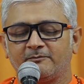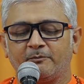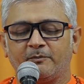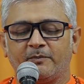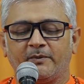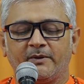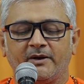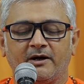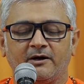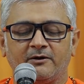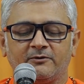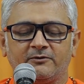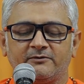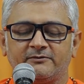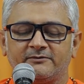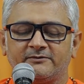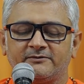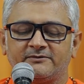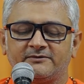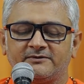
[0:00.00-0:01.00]
Plow,
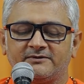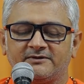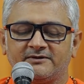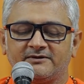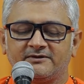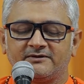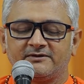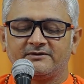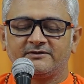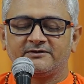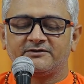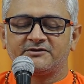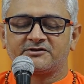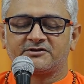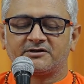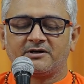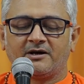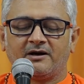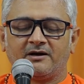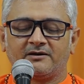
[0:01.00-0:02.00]

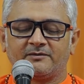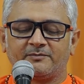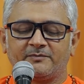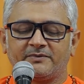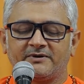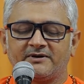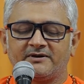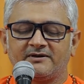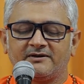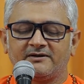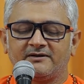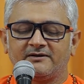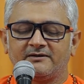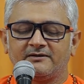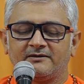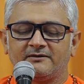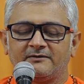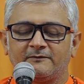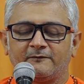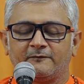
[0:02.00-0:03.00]
sharp,
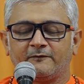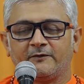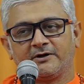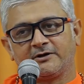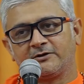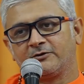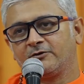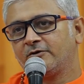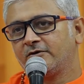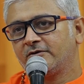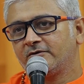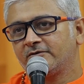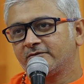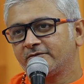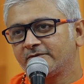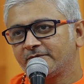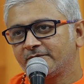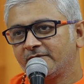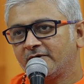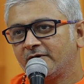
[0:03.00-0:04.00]
furrow,
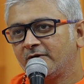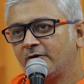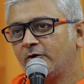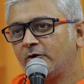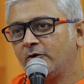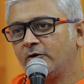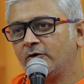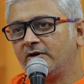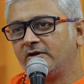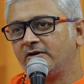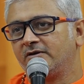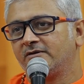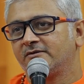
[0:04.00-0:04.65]
hole.